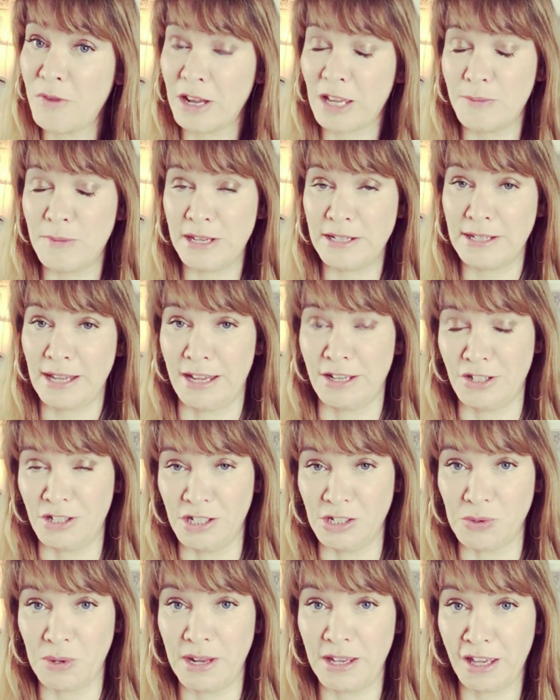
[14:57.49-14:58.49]

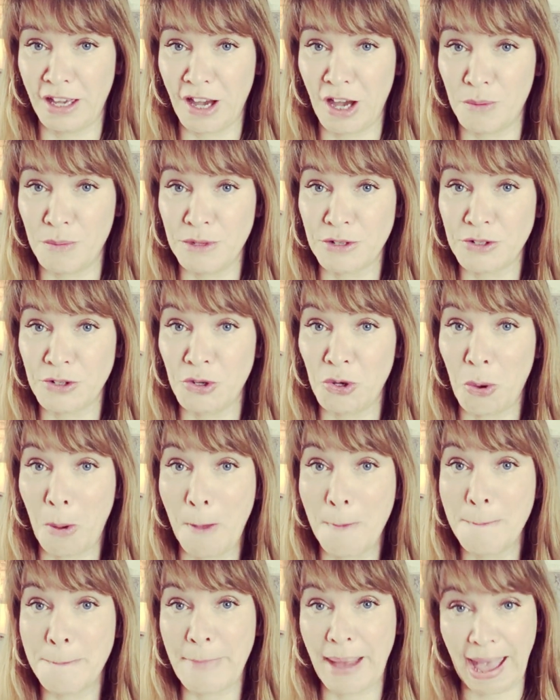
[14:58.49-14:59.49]
recommendations when it comes to
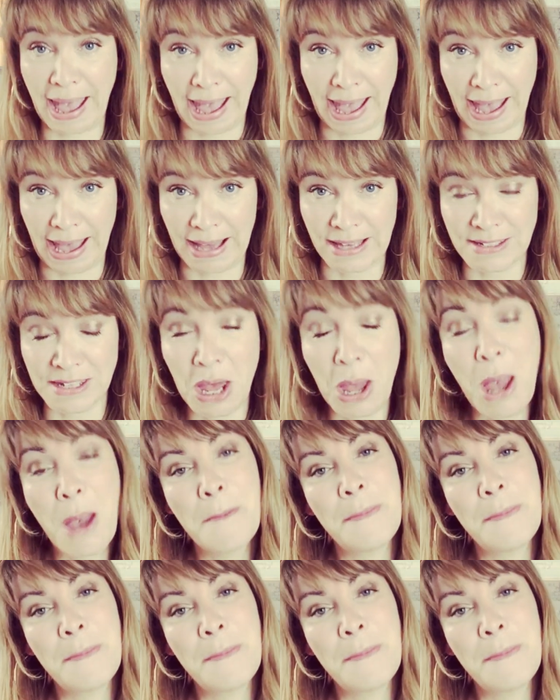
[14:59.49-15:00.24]
bags,